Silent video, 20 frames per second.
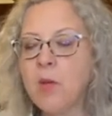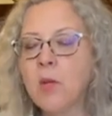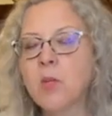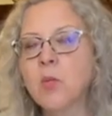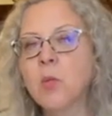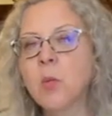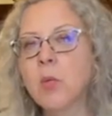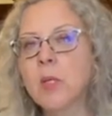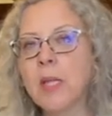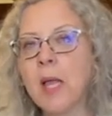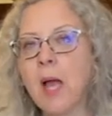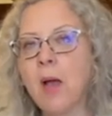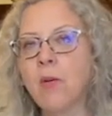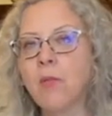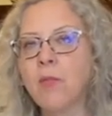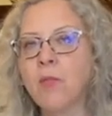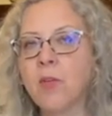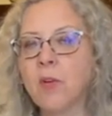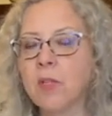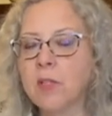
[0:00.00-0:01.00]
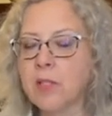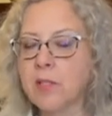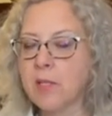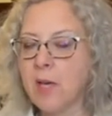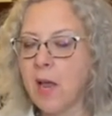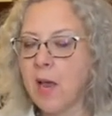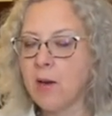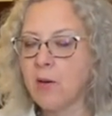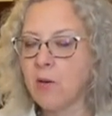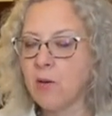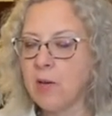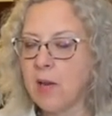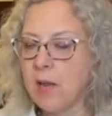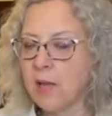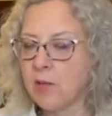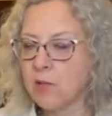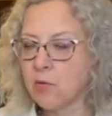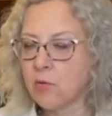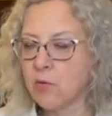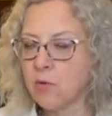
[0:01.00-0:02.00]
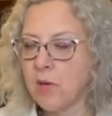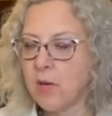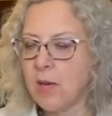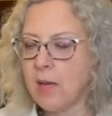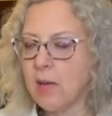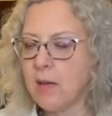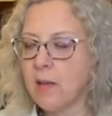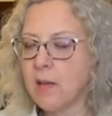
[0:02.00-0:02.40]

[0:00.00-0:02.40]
to allow for a staggered entry.